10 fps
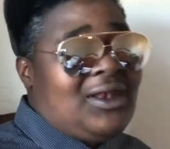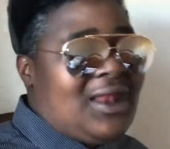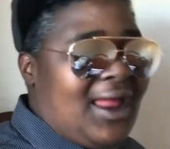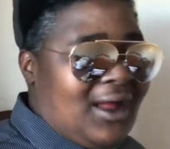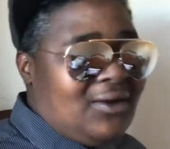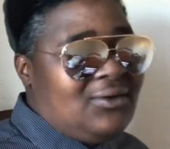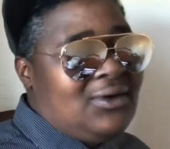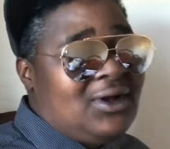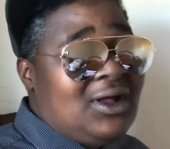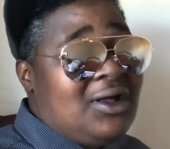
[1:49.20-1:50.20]
Now,
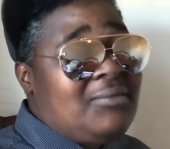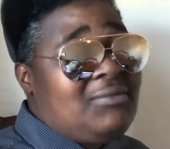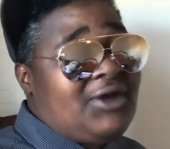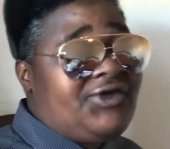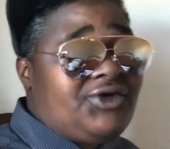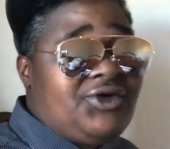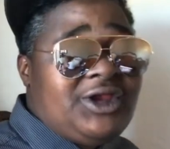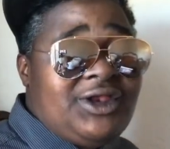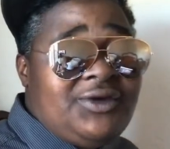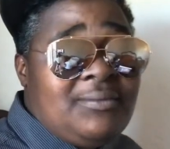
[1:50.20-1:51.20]
make sure you're
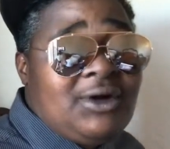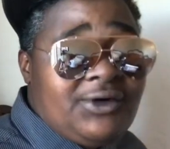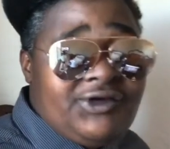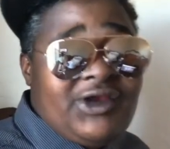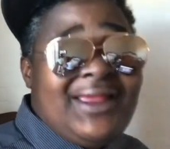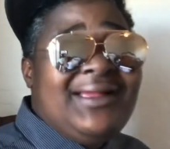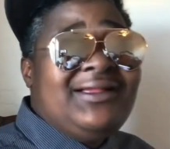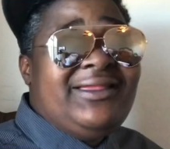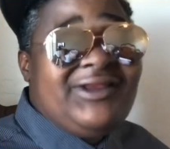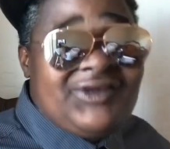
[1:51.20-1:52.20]
getting your merch.
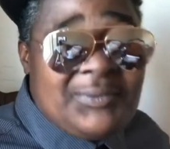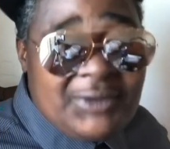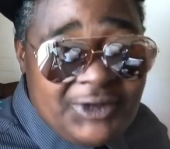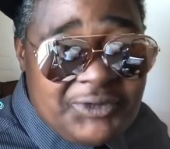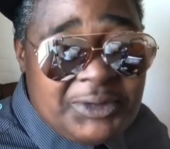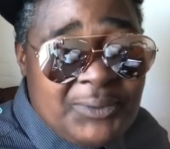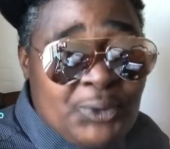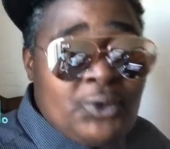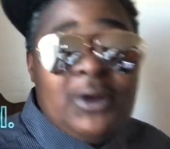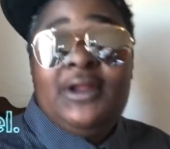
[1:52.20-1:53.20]
Get your merch,
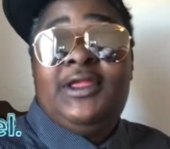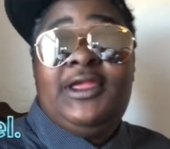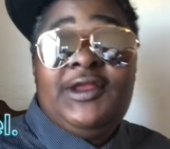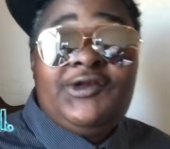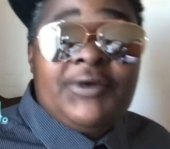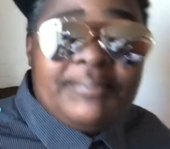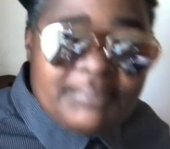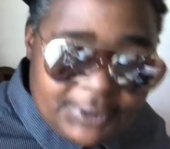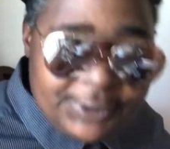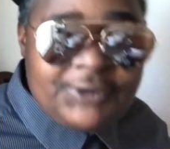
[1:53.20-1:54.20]
people. Get your
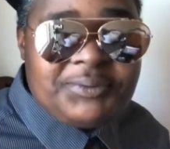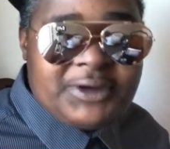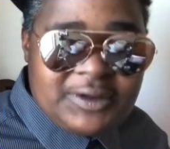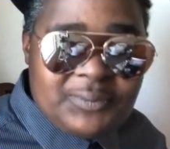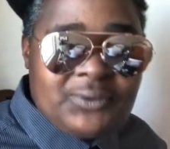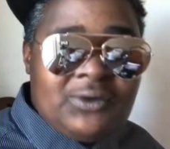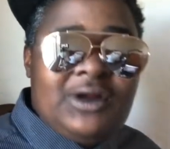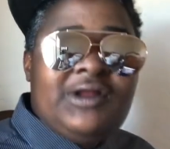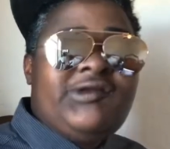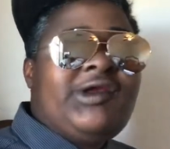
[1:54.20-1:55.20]
merch, people.
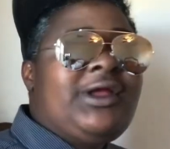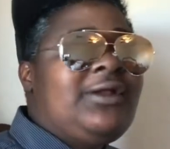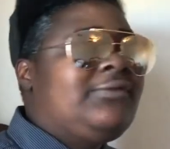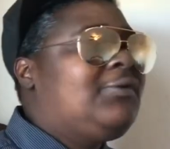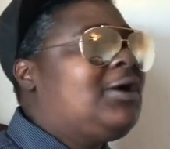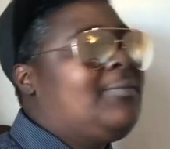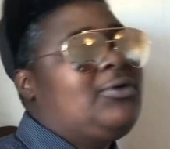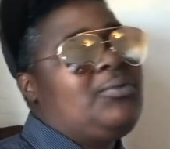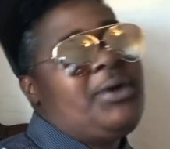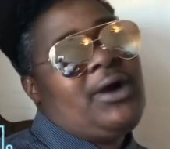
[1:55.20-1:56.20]
Check out
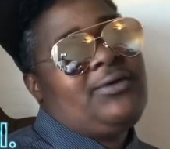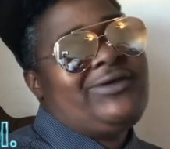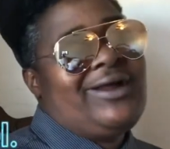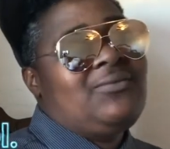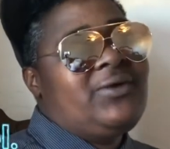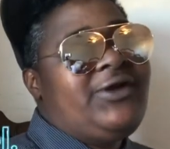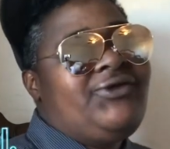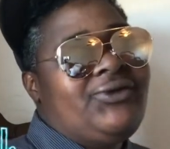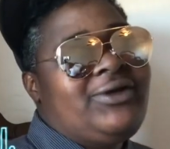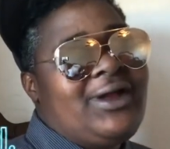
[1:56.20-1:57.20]

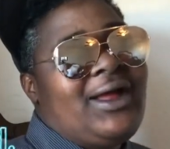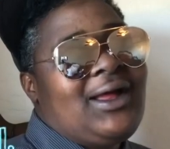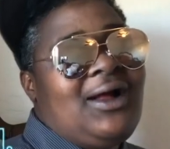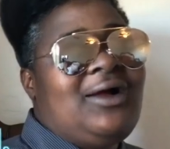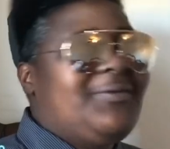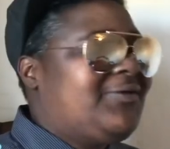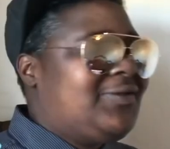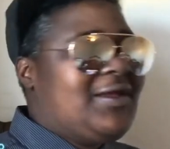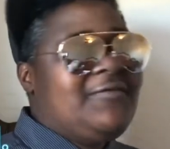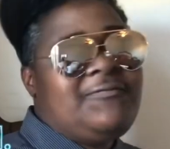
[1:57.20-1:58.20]
laRocaBlueApparel.rayjoin.com. It's
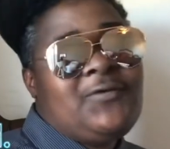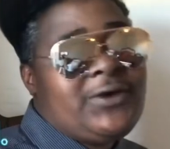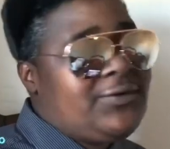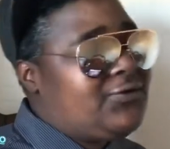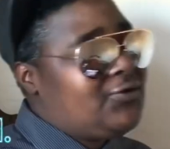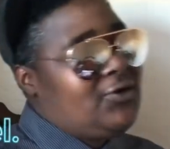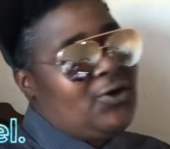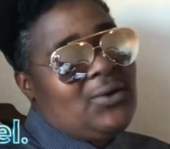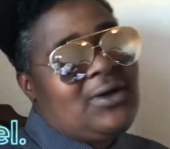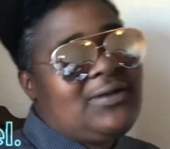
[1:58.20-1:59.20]
there for you, so
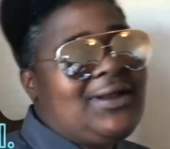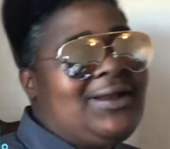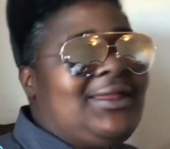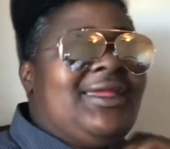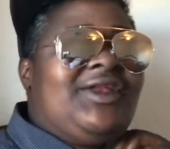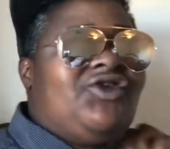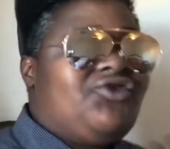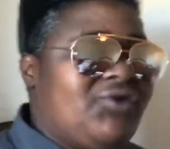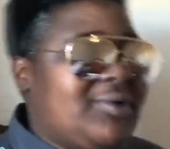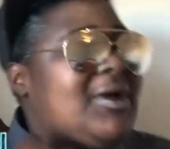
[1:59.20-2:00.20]
go out there and get
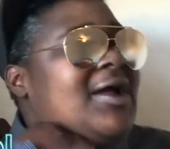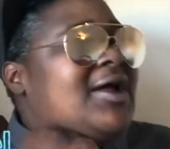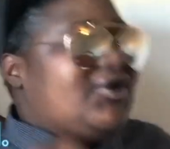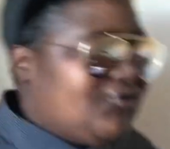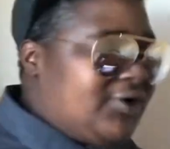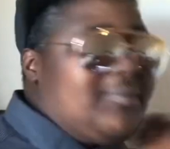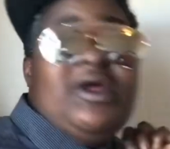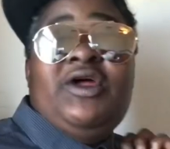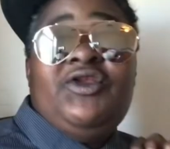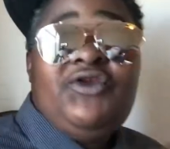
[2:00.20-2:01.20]

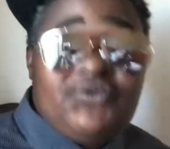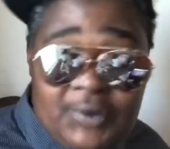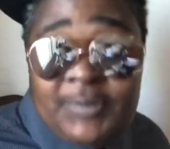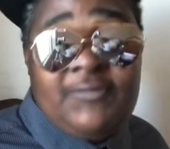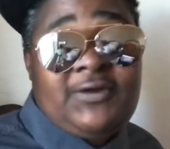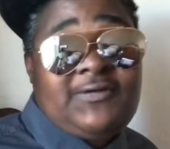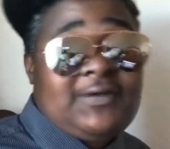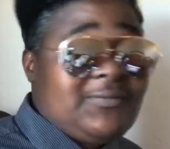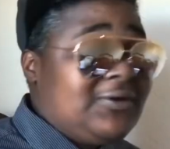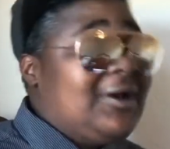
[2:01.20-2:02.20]
drippy for the
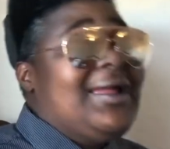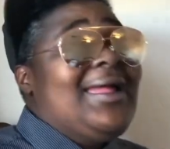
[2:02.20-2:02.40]
summer.